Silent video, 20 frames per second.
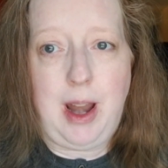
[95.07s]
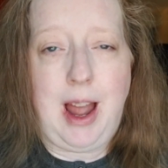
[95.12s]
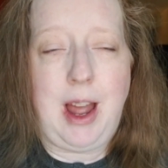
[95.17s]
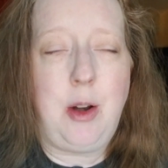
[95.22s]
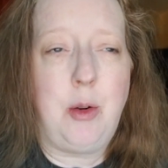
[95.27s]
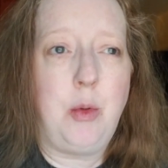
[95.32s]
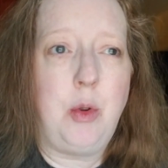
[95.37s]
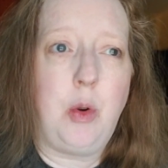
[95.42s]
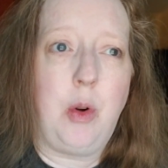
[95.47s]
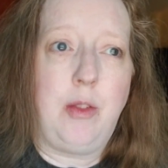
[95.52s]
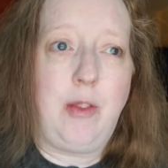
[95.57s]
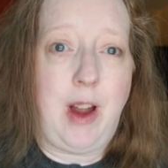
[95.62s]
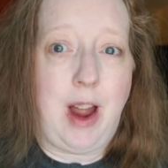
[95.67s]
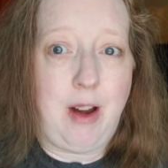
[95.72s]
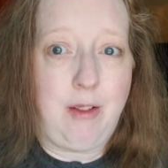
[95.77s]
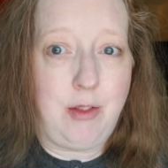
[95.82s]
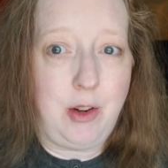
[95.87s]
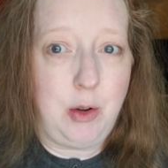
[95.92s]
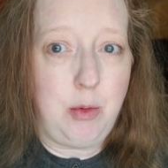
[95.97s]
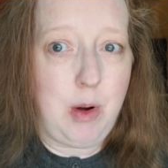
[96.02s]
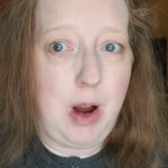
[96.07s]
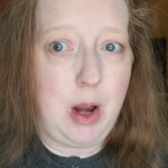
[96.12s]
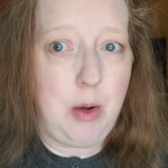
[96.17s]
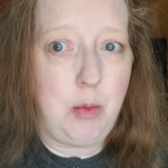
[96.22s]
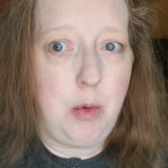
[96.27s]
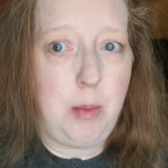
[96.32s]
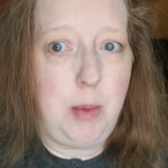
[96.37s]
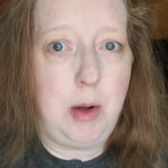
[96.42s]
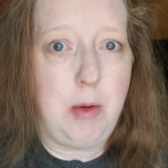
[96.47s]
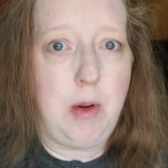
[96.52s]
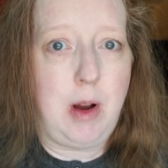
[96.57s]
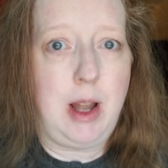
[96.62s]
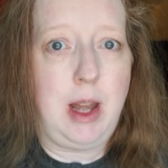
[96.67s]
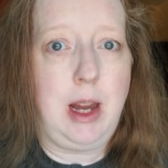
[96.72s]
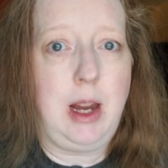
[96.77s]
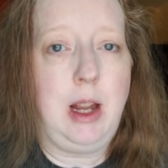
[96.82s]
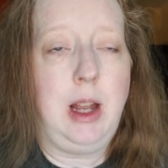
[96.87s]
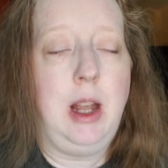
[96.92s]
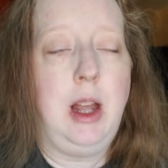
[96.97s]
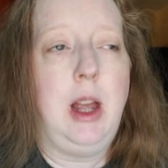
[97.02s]
I don't know if every ride will be
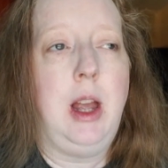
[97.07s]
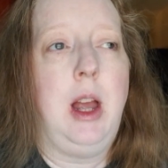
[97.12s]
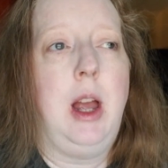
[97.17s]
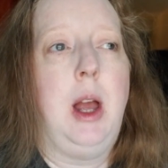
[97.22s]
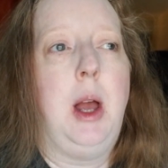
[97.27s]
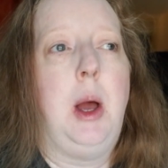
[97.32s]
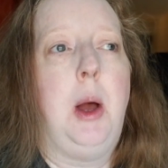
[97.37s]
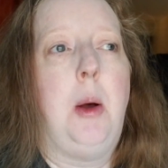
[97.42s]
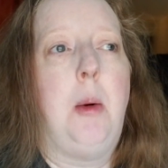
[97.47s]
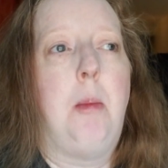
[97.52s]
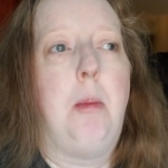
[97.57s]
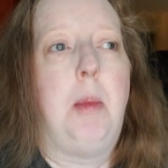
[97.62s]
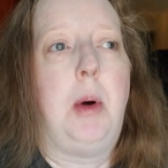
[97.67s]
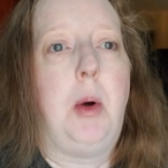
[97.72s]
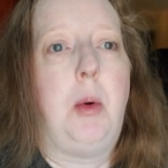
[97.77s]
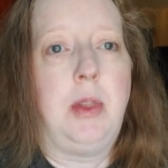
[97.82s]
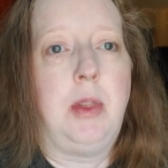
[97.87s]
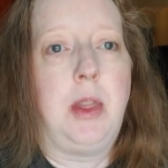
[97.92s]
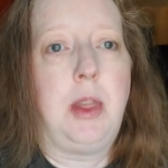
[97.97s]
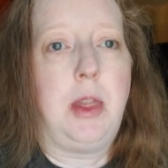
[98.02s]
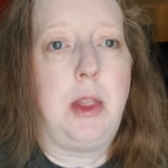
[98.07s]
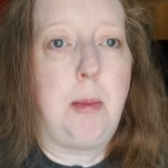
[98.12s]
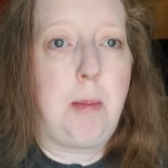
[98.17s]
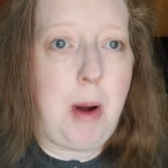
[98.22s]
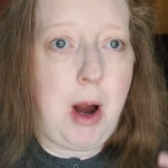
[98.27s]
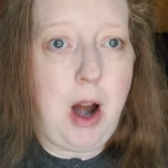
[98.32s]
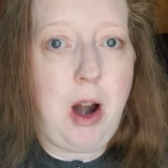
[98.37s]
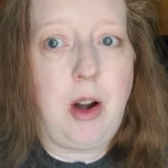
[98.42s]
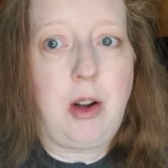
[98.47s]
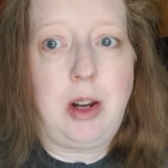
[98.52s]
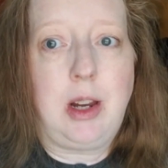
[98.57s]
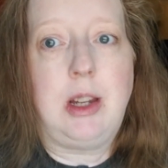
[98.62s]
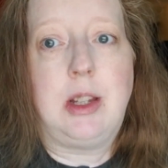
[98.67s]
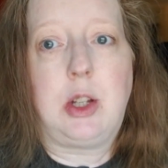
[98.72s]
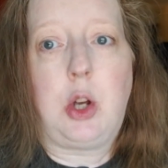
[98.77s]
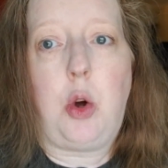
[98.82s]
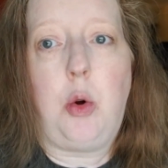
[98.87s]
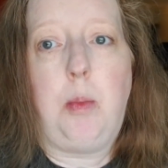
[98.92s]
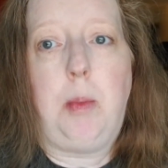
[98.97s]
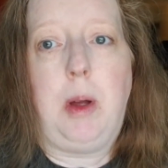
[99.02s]
running, but the park is
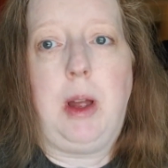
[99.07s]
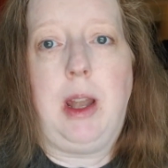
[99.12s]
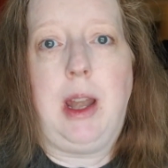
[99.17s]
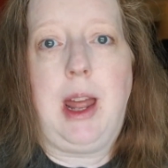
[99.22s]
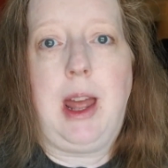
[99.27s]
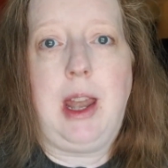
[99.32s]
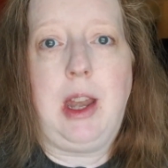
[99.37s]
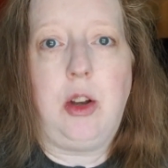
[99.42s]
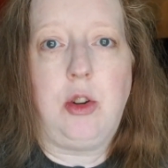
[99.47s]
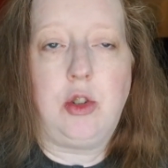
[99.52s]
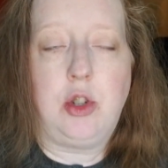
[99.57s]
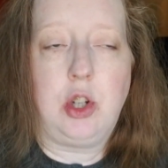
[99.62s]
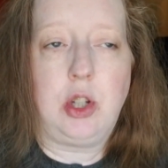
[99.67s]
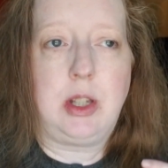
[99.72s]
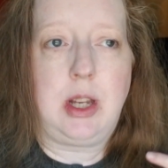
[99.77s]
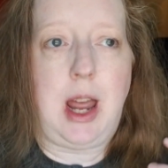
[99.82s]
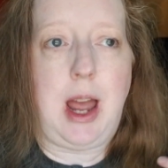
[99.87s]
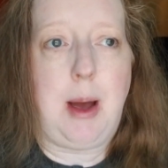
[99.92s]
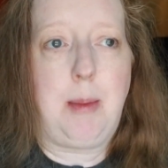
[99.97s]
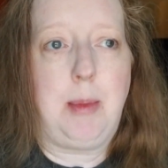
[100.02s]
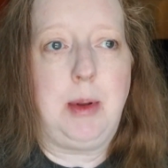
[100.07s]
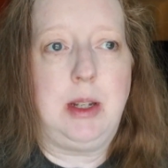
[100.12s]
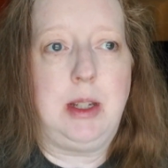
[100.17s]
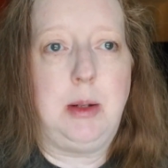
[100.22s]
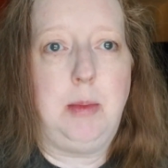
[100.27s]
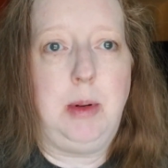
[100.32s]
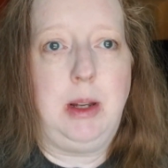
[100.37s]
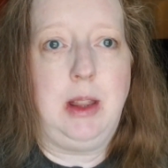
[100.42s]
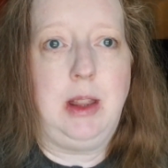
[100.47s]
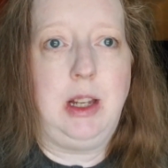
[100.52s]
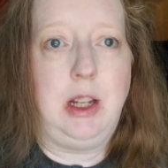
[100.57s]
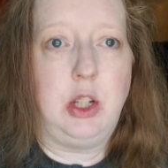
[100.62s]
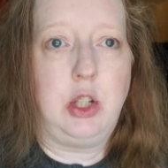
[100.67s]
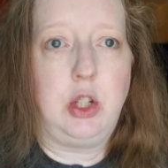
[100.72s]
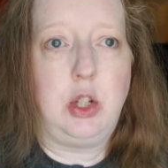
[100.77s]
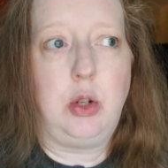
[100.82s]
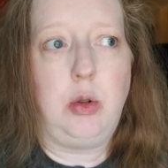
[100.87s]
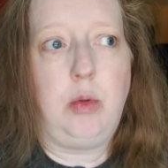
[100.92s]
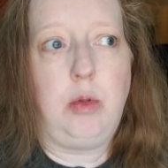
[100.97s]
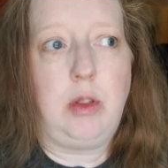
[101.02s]
open and there just happen to be these
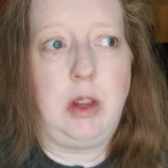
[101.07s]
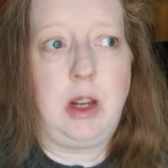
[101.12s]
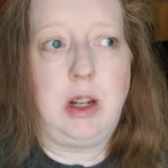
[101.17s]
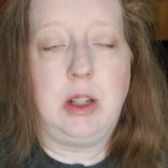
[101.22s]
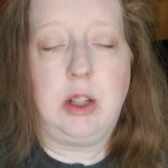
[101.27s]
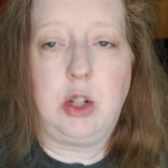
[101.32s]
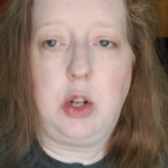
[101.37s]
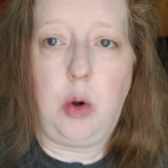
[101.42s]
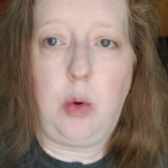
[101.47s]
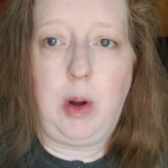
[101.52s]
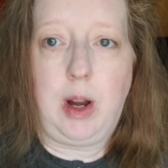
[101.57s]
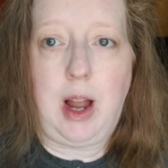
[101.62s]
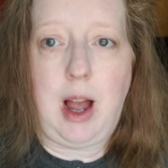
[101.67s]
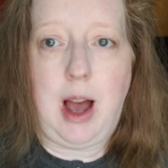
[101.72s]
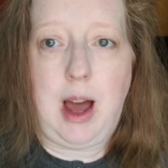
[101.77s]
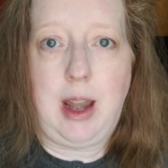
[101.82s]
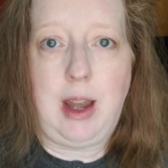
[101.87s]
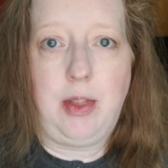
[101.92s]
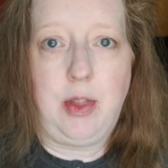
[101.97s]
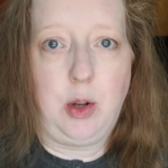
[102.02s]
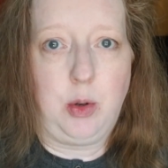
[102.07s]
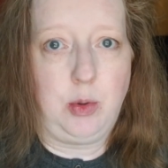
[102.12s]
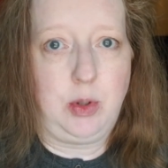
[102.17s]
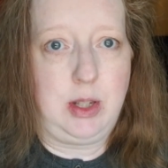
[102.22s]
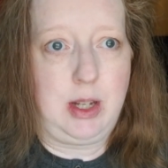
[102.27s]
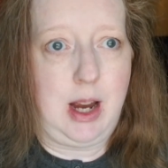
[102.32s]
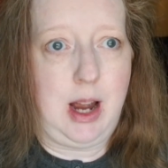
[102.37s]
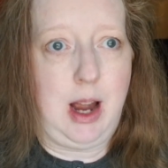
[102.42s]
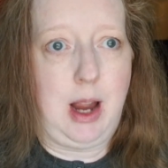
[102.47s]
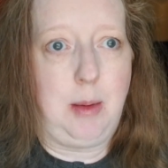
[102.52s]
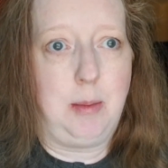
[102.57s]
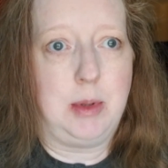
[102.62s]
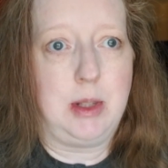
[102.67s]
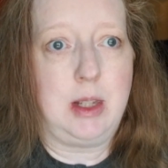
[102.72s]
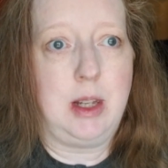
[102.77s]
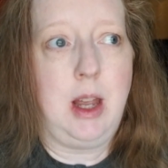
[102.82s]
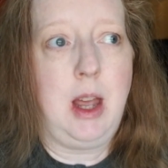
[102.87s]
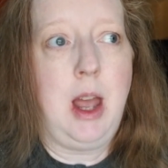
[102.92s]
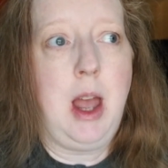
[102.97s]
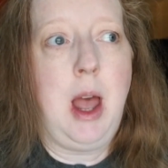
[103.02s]
two things going on at those
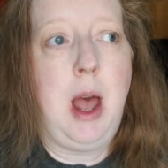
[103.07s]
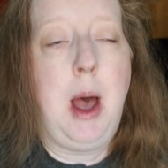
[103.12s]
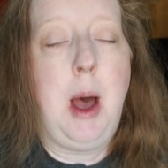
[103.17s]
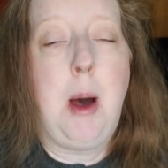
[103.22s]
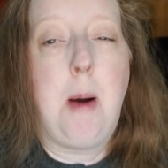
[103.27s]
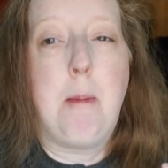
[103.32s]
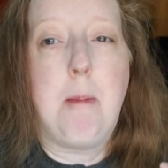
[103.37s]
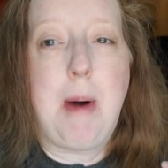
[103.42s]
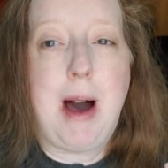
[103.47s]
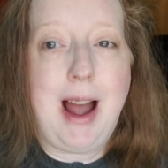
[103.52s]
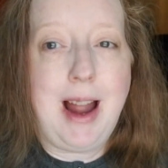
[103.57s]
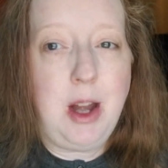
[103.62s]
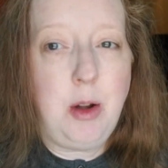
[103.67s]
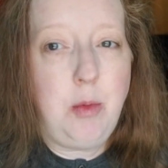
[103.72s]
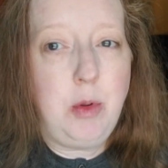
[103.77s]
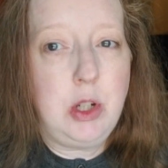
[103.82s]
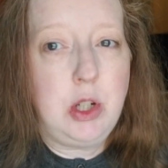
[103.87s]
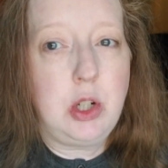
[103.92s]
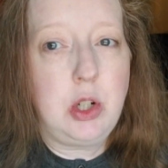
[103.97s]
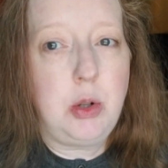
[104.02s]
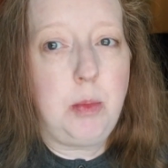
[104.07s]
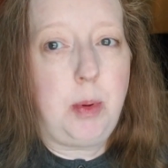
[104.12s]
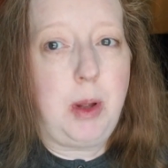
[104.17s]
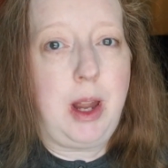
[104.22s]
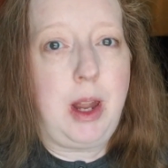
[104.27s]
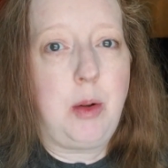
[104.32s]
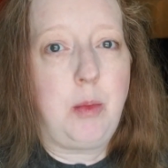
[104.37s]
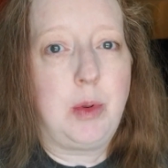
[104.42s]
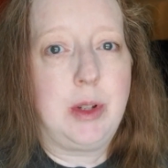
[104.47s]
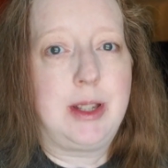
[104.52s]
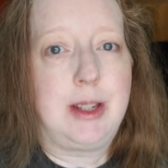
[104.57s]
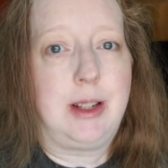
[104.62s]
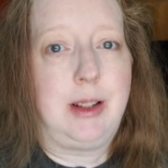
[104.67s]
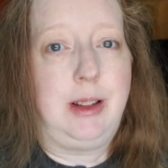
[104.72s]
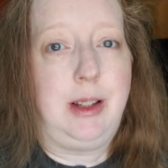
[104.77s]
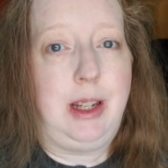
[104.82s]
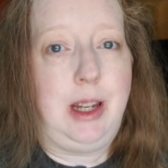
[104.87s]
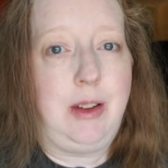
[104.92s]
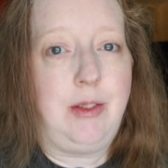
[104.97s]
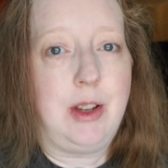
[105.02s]
times. My original plan was to
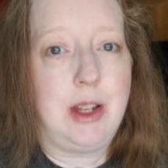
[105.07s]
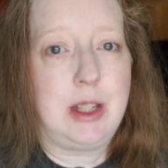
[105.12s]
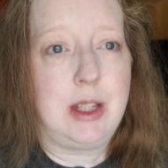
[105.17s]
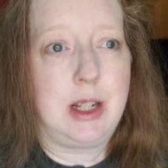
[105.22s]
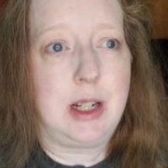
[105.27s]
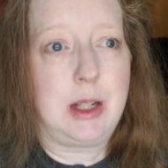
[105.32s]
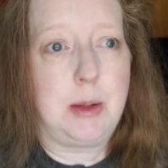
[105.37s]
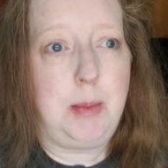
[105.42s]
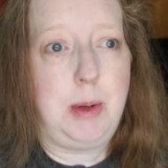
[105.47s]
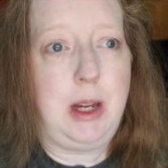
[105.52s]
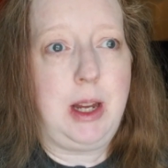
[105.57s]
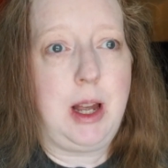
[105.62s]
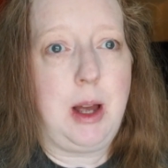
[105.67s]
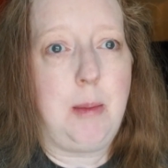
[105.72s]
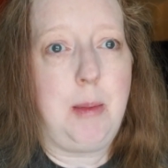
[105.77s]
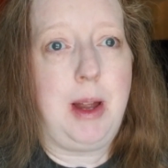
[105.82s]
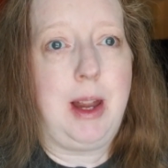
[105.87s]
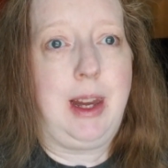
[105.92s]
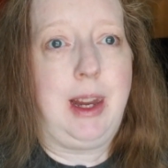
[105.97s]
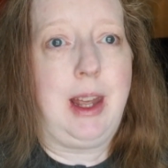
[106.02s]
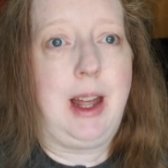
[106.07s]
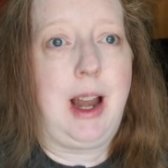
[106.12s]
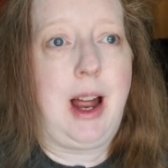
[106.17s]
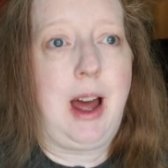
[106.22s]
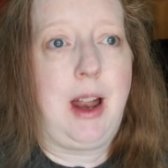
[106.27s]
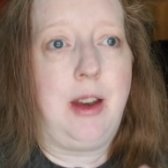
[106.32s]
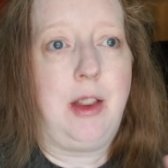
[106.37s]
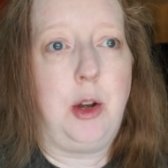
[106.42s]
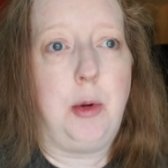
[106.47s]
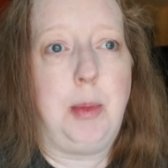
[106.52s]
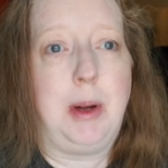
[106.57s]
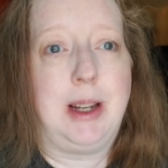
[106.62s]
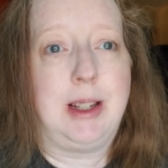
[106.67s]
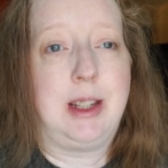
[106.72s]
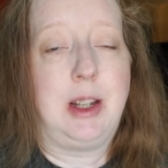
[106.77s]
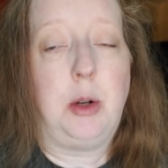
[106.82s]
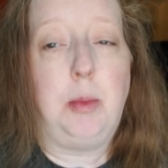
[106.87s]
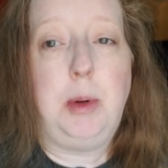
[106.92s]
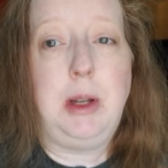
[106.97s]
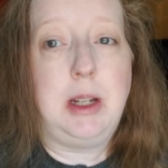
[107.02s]
leave at 6 p.m. and get out of there because
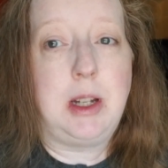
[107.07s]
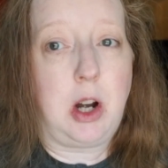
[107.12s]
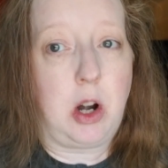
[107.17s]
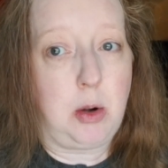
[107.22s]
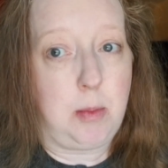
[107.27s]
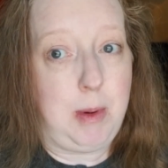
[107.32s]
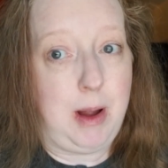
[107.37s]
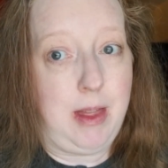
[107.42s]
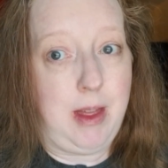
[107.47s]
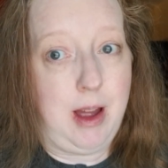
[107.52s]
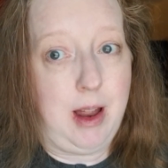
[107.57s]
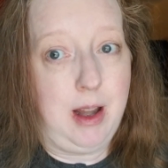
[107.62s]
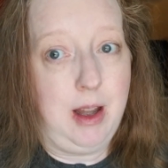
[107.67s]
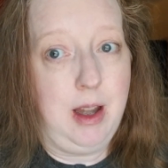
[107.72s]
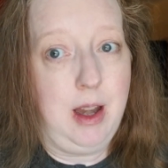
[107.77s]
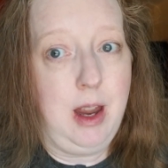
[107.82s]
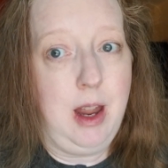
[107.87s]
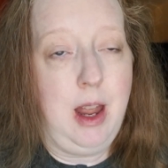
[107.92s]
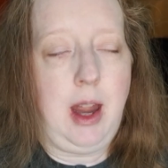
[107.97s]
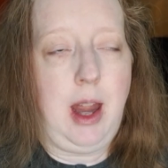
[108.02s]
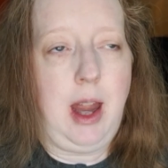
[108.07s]
it'll be dark by then.